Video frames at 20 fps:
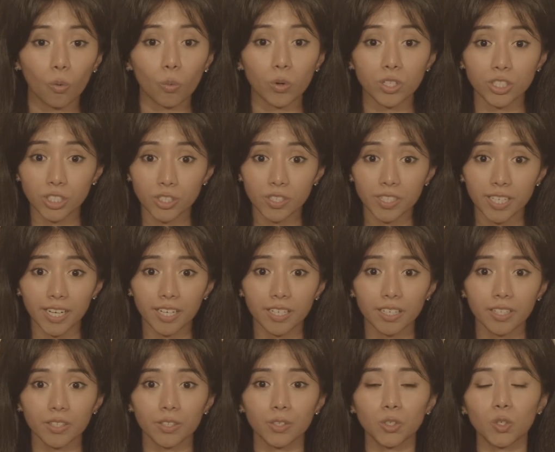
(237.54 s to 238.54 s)
Once you're
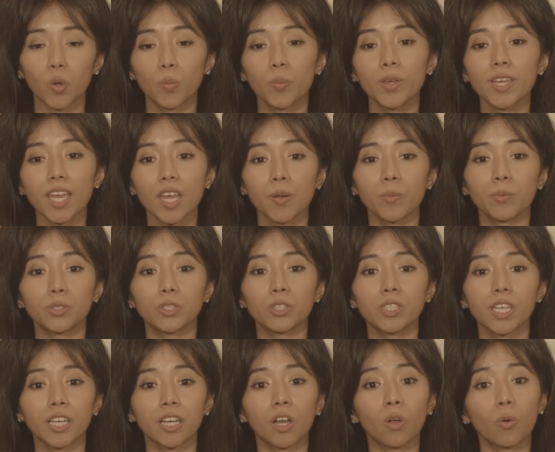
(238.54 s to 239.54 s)
there, you'll be able to
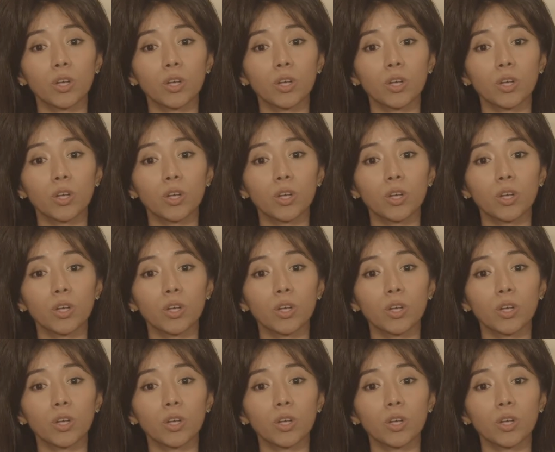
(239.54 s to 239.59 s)
take a